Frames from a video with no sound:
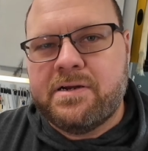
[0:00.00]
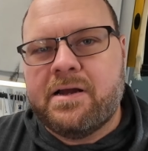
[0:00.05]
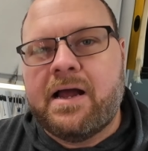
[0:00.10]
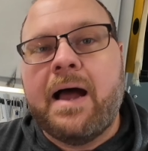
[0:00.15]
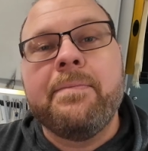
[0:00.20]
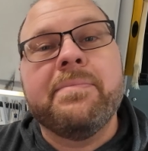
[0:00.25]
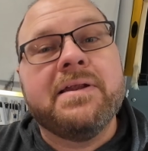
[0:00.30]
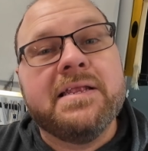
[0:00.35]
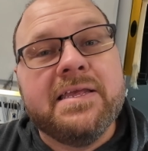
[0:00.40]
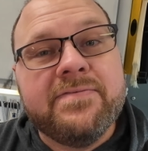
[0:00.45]

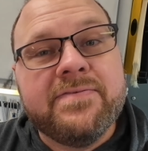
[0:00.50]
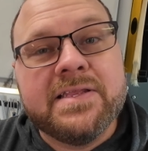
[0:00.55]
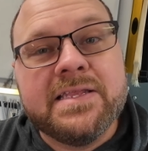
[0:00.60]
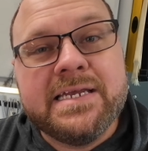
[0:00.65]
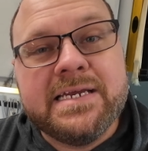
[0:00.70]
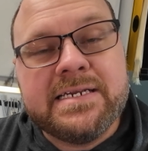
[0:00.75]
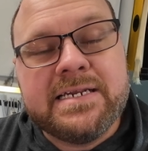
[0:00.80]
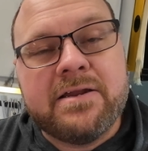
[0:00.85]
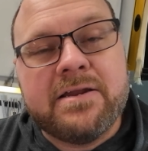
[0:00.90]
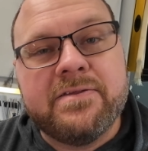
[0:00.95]
I'm going to leave a
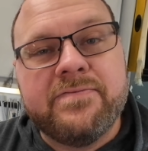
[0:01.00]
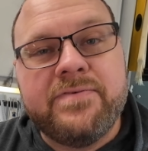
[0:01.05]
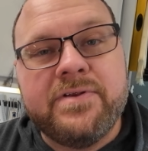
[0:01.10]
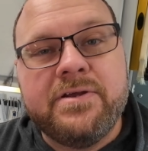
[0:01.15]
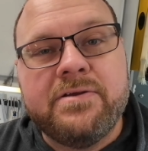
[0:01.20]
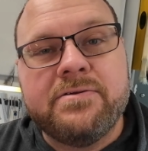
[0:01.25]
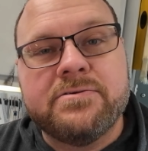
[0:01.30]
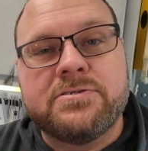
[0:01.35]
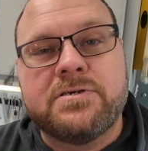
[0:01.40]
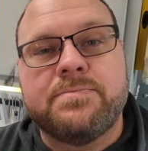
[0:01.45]
link down in the
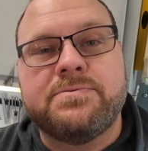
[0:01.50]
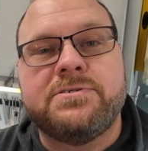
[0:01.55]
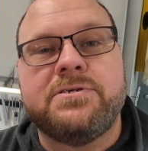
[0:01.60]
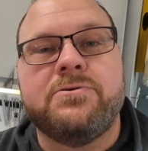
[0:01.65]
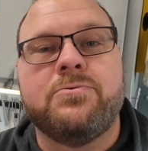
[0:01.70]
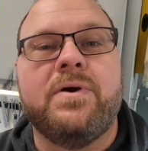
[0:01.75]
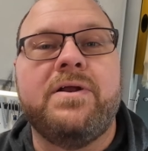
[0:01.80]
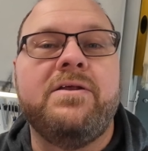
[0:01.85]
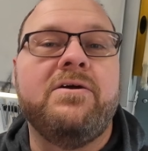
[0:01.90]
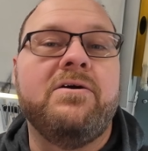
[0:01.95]
video description to
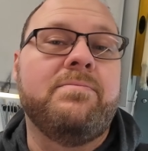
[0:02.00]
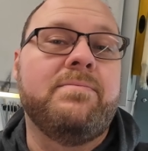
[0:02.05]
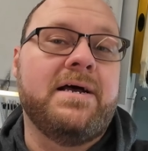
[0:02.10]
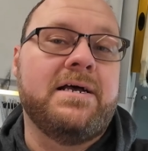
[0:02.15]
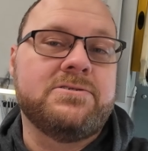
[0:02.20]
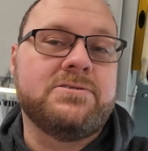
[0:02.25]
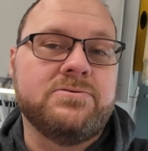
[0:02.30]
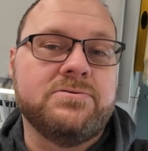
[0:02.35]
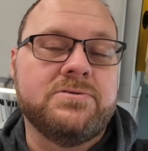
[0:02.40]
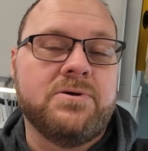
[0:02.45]

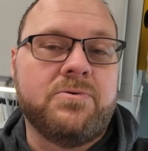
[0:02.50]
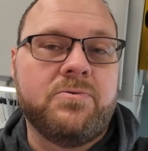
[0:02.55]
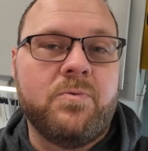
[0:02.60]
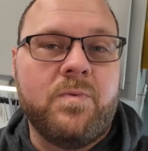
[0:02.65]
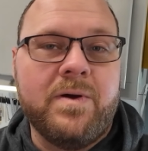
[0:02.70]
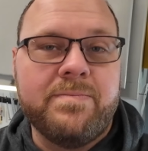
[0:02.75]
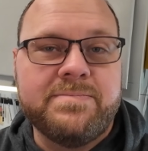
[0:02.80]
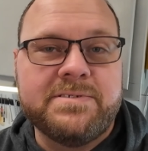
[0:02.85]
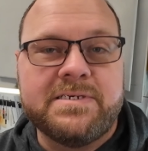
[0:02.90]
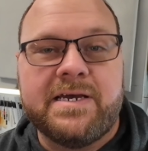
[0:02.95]
Radiomaster's own
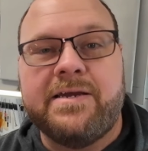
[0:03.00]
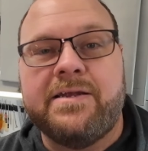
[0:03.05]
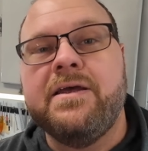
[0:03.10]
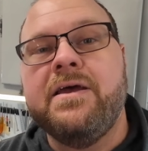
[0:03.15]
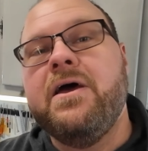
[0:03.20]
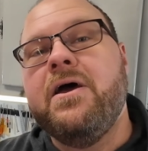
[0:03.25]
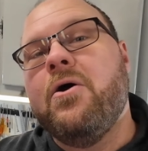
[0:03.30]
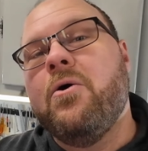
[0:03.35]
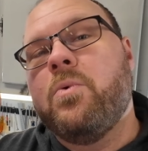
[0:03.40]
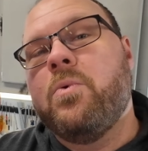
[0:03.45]
website
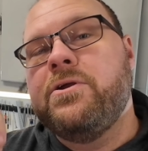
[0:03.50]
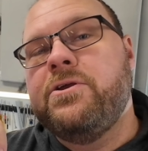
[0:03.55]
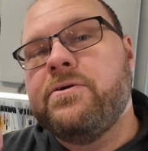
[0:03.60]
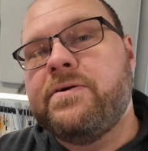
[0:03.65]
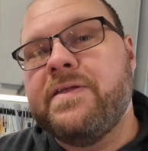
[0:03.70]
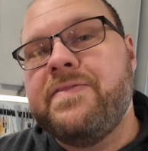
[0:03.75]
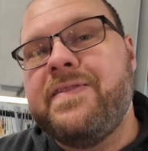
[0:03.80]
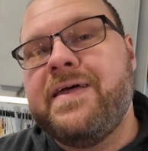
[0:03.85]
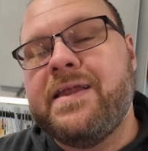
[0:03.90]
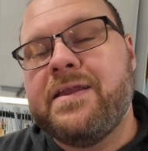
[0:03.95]
where you
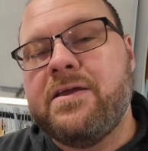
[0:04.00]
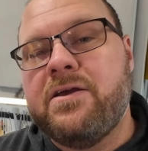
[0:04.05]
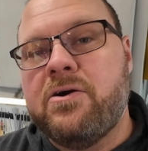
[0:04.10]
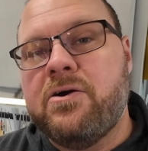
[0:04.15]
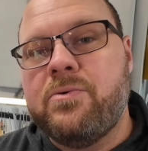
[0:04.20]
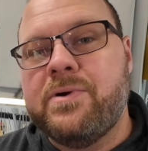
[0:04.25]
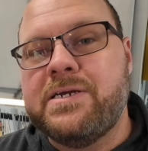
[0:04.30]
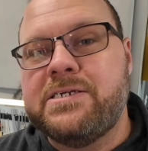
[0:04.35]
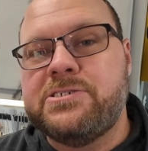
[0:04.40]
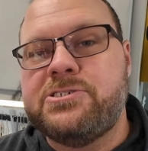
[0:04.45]
can then
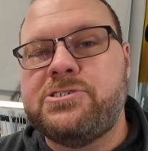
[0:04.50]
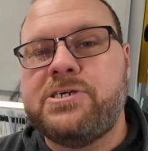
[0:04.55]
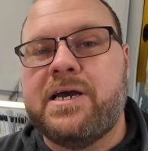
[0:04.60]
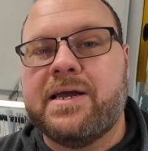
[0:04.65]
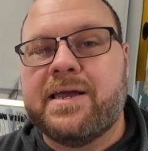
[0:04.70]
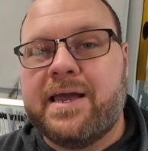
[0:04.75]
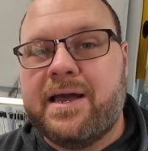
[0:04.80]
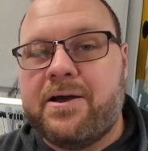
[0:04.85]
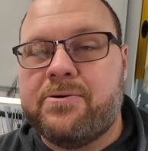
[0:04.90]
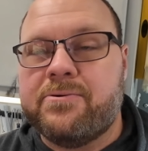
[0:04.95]
go and
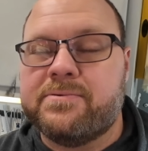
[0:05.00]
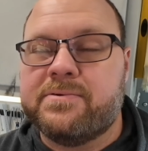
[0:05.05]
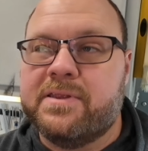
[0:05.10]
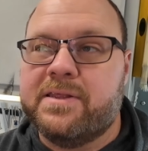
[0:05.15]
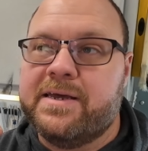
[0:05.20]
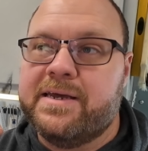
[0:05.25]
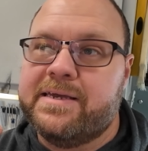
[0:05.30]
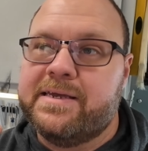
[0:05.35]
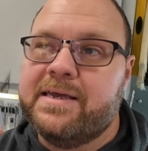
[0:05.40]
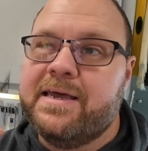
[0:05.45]
check out
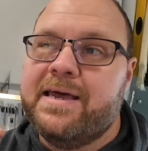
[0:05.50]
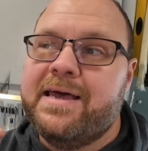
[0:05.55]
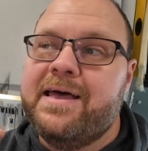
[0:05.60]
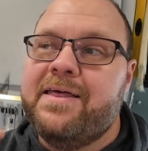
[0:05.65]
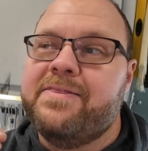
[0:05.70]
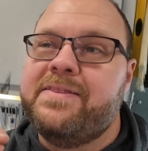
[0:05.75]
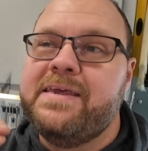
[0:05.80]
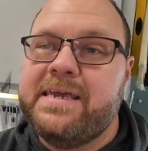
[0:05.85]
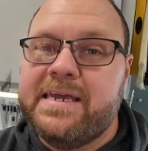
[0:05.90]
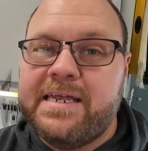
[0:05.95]
like
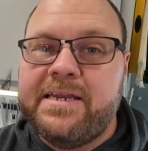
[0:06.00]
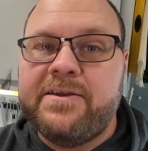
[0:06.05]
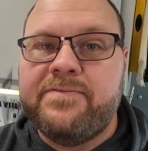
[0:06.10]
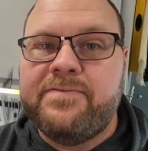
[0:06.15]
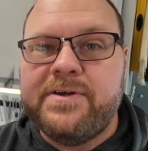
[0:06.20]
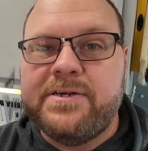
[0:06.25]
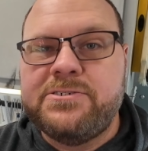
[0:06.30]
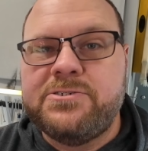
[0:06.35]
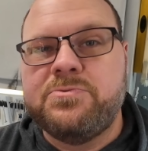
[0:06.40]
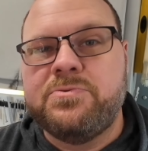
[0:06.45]
the
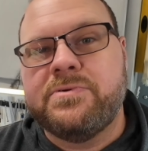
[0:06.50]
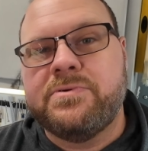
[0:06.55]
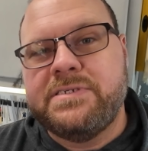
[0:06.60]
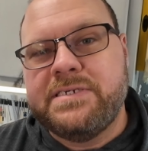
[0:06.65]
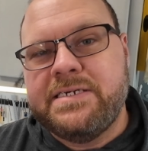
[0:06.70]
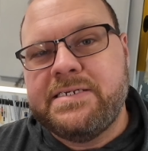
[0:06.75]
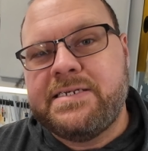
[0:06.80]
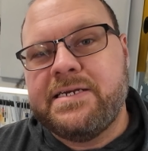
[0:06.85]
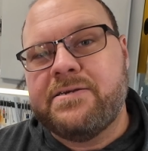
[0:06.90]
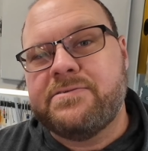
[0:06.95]
individual
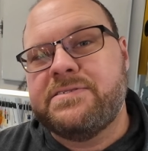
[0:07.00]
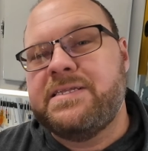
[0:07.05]
details.